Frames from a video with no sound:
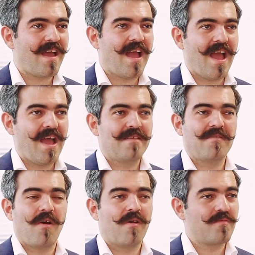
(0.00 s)
and
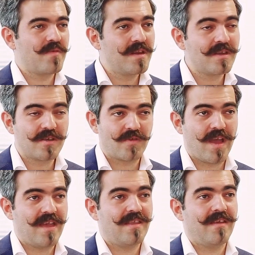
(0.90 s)
are really
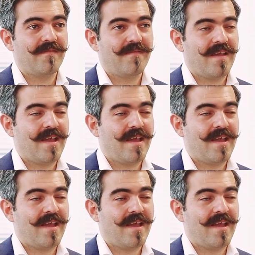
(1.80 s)
creative,